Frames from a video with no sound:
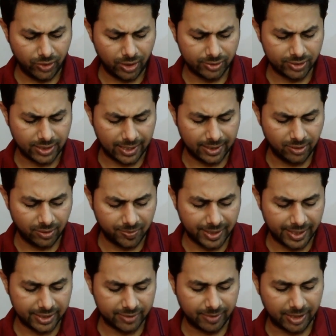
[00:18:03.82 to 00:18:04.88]
have sine of
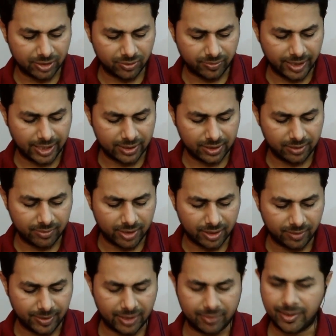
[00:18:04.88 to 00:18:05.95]
kx minus omega t
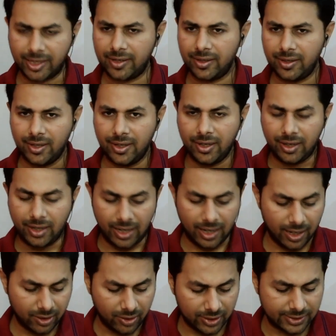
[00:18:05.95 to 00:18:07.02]
multiplied by
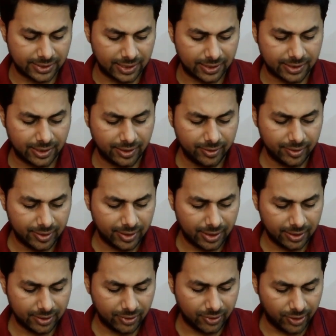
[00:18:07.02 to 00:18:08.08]
r cos delta
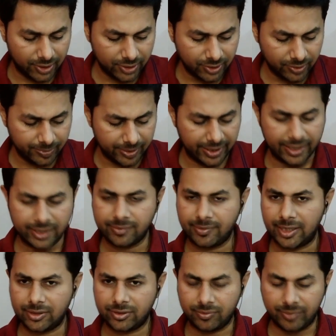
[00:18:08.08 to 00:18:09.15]
and cos of kx
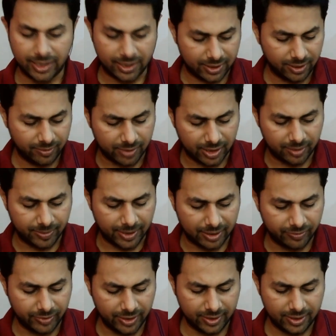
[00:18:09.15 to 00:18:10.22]
minus omega t multiplied
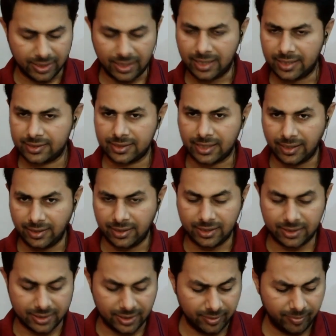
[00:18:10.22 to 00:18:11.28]
with r sine
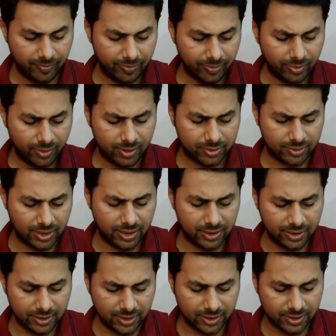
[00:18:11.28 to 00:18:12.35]
delta. So then
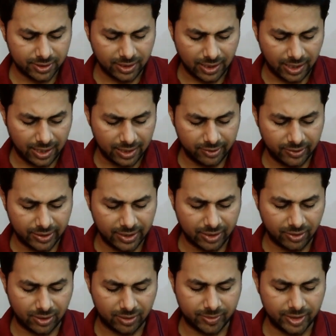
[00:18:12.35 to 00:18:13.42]
this is r, you can take
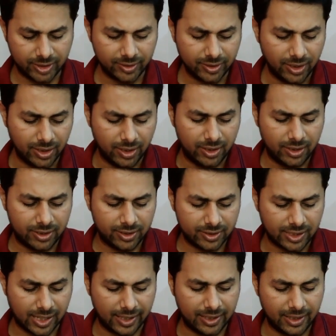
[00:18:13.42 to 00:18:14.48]
common, to
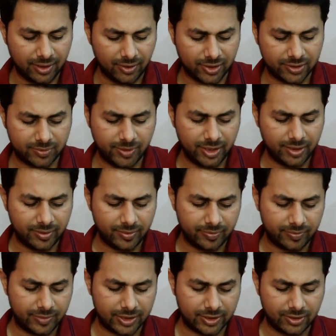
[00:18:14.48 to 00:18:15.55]
sine a cos b
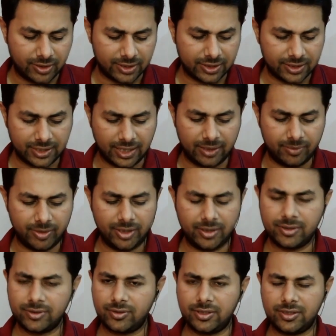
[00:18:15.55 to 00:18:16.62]
plus cos a sine b.
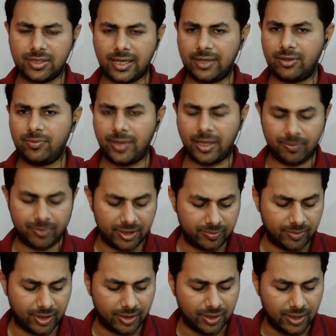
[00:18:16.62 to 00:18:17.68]
So it is sine of a plus
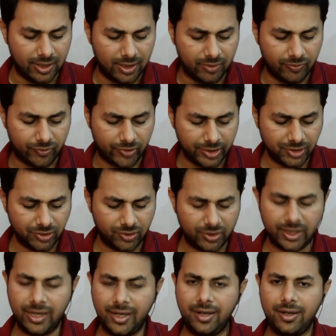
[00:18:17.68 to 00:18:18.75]
b. What is your
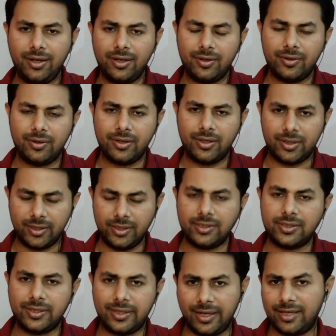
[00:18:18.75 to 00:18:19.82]
a? It is
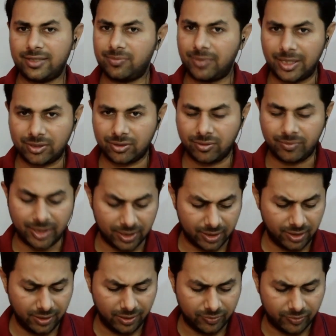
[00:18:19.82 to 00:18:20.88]
kx minus omega
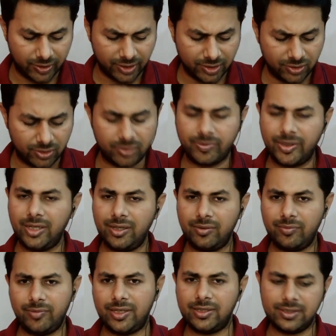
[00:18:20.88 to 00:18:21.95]
t. What is your b?
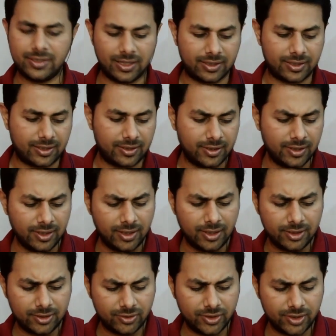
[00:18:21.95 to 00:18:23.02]
B is delta.
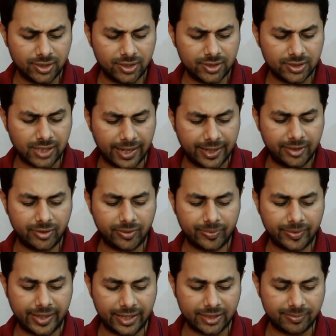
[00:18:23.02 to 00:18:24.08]
So this is sine of
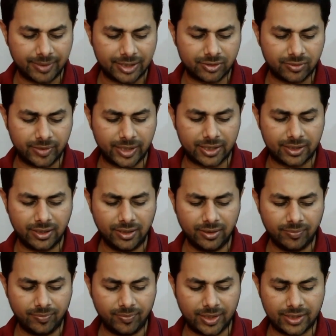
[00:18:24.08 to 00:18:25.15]
kx minus omega t
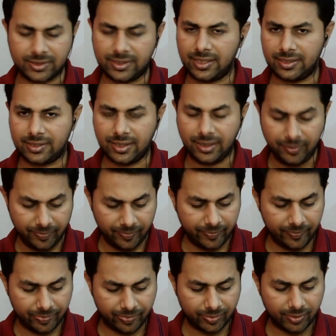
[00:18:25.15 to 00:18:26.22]
plus delta,
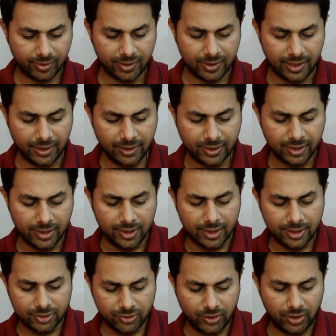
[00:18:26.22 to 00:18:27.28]
right?
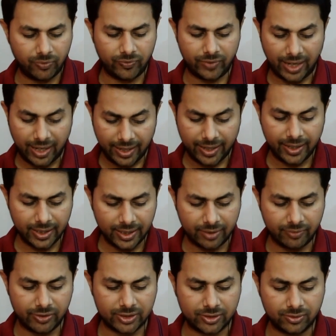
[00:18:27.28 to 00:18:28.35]
So you have y
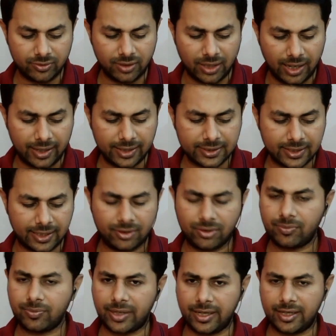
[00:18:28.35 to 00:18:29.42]
equals to r sine
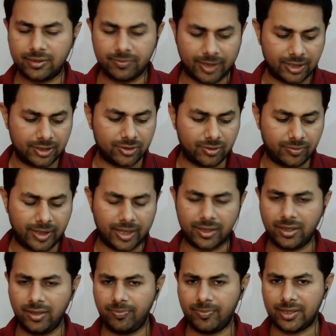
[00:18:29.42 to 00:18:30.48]
of kx minus omega
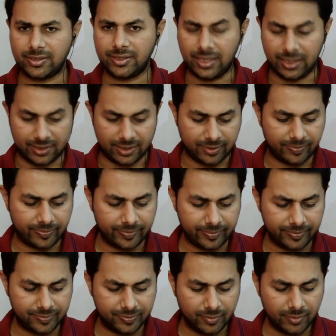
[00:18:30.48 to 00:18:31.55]
t plus delta.
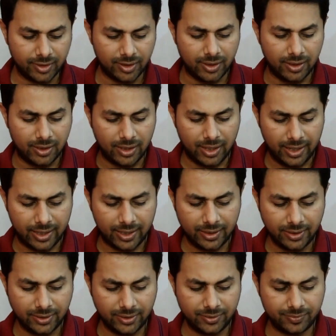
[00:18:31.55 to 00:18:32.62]

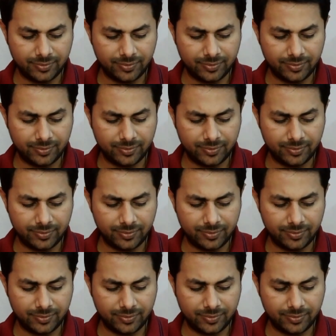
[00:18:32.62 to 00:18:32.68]
And